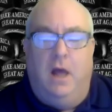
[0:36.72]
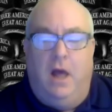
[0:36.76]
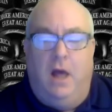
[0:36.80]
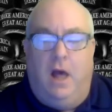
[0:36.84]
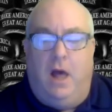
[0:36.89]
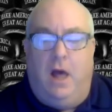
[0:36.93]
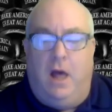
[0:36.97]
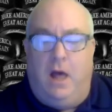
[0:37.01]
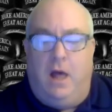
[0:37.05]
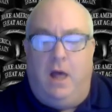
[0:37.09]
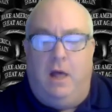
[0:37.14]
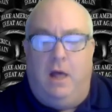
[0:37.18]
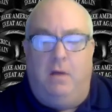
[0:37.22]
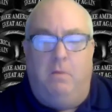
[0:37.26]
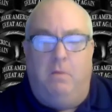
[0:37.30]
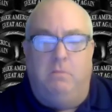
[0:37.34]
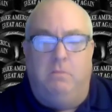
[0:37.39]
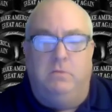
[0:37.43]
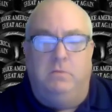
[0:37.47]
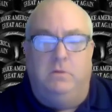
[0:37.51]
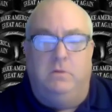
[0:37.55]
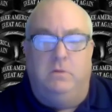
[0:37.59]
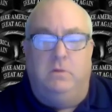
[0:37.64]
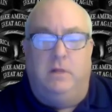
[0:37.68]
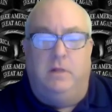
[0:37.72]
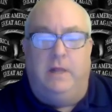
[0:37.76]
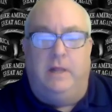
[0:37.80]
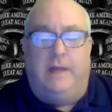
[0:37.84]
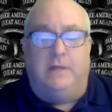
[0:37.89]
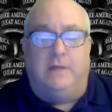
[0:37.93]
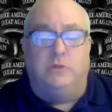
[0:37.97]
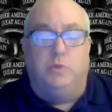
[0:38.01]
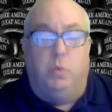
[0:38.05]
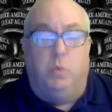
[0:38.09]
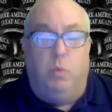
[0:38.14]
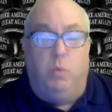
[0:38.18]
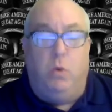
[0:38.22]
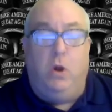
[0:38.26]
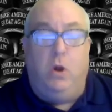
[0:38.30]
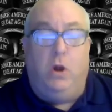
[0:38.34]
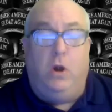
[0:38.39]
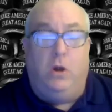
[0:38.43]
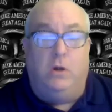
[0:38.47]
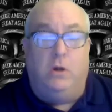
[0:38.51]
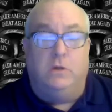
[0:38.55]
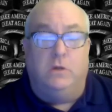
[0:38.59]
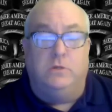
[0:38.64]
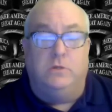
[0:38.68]
uh, his
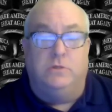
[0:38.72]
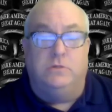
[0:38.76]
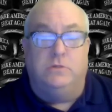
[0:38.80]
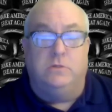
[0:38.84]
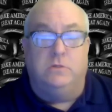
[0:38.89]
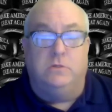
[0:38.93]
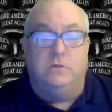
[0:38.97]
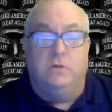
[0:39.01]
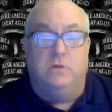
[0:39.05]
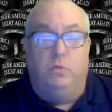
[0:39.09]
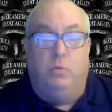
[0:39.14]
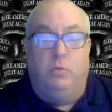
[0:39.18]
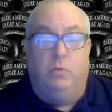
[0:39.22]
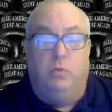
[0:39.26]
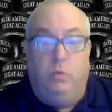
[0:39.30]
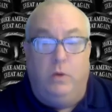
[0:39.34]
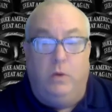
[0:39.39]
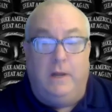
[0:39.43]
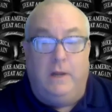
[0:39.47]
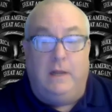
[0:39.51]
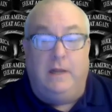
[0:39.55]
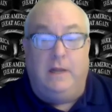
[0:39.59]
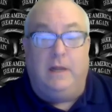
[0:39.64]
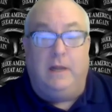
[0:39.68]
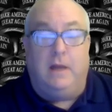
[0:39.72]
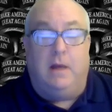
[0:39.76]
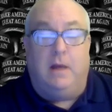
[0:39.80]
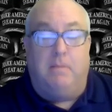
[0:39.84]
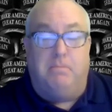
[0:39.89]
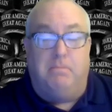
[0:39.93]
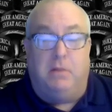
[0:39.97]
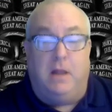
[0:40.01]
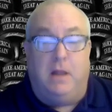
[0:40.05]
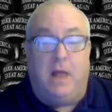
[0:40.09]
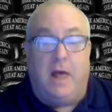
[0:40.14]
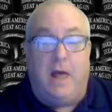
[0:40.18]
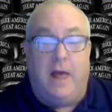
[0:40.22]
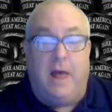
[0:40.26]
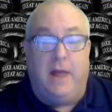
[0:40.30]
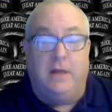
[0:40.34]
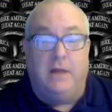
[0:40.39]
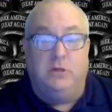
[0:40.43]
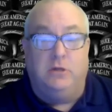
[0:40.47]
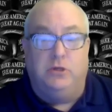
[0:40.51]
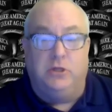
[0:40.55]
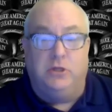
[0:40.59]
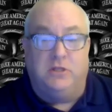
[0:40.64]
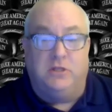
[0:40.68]
words really
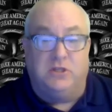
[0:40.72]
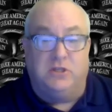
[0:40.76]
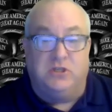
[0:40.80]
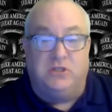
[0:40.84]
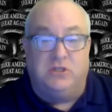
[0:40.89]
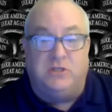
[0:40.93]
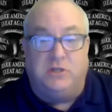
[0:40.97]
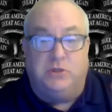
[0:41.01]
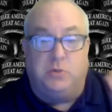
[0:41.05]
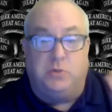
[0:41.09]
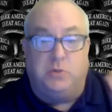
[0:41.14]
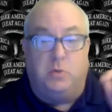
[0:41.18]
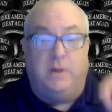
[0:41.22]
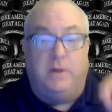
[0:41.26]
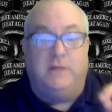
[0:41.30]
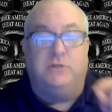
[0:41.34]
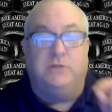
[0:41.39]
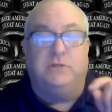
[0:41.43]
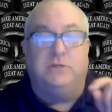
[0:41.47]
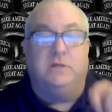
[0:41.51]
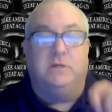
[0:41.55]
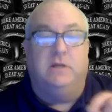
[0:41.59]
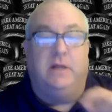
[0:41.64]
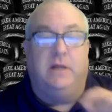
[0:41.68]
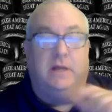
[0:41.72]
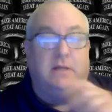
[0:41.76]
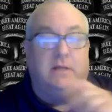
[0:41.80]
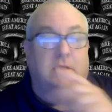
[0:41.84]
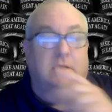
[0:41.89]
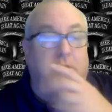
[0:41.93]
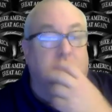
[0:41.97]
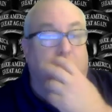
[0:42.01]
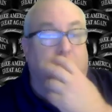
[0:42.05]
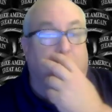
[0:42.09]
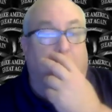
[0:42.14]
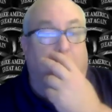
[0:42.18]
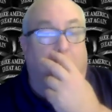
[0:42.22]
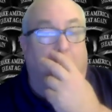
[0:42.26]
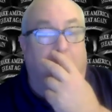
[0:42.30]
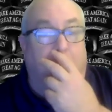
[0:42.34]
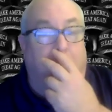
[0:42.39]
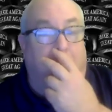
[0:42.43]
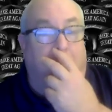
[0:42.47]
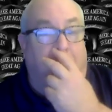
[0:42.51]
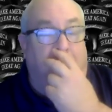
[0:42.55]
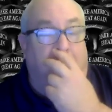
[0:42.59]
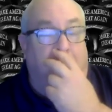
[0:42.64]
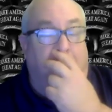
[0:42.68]
apply to the situation in this
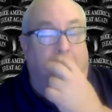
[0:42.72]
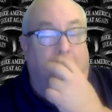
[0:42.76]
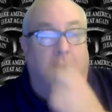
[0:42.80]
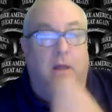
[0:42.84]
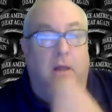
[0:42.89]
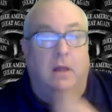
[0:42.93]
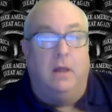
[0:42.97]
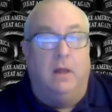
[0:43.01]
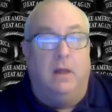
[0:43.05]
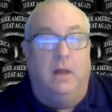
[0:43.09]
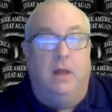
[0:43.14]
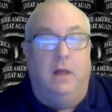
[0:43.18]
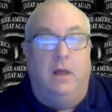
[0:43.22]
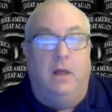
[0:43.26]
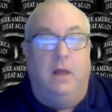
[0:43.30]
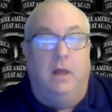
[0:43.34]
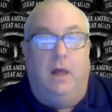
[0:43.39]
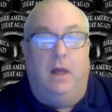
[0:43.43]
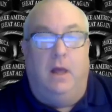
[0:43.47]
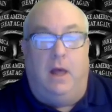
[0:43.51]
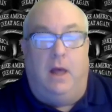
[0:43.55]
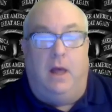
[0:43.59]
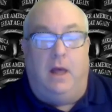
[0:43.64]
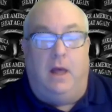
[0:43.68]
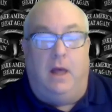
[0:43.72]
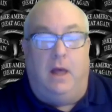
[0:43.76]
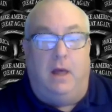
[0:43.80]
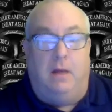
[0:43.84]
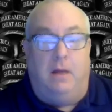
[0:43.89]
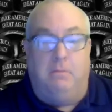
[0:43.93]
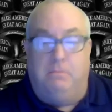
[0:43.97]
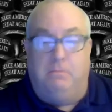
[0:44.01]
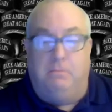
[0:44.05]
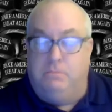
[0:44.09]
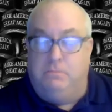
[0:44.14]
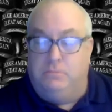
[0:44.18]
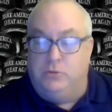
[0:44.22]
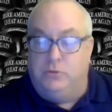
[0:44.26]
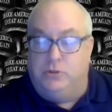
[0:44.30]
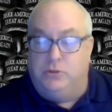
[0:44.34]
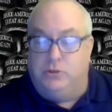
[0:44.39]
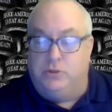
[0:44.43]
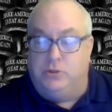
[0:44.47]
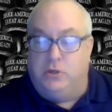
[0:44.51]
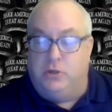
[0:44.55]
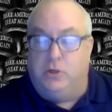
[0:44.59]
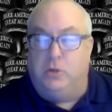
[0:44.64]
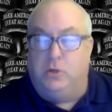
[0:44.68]
moment. Um,
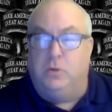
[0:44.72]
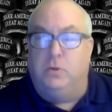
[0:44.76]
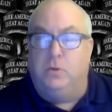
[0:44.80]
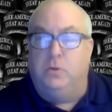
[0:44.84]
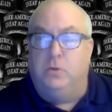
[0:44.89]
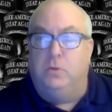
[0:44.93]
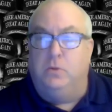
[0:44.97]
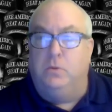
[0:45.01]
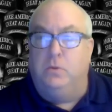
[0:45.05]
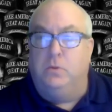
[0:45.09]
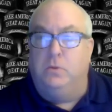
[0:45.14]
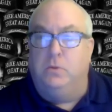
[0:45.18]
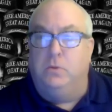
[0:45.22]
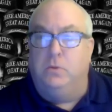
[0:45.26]
so,